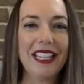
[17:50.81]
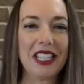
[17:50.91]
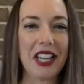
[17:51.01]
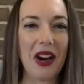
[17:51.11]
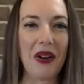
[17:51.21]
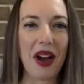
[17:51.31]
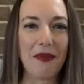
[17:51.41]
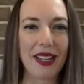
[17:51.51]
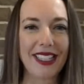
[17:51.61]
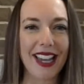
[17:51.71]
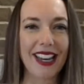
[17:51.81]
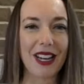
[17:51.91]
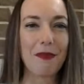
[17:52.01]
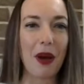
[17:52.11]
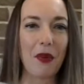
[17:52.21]
So I'm
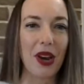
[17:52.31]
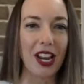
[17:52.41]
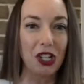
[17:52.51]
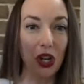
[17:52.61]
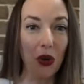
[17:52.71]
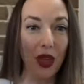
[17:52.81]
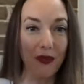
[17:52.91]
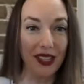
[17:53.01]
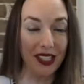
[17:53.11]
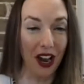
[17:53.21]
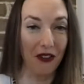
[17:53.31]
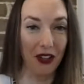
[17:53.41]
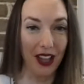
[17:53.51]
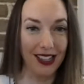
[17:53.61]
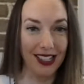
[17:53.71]
excited. But when I showed them this cover
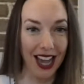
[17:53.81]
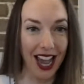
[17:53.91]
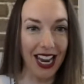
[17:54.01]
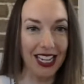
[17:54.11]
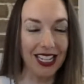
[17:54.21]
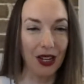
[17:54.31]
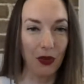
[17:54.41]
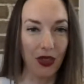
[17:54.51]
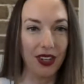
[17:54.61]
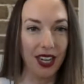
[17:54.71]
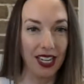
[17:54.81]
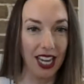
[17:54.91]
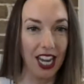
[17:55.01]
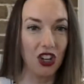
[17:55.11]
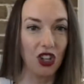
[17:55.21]
last night and read the
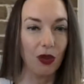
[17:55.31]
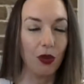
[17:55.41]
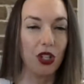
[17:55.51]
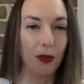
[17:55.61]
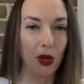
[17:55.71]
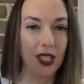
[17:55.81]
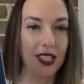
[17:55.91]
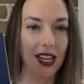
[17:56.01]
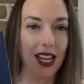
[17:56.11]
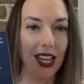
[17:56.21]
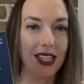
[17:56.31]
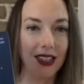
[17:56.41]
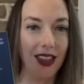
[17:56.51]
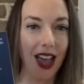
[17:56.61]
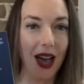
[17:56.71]
dedication, which the book is dedicated
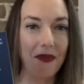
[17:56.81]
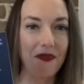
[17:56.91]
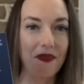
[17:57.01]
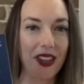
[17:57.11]
to them,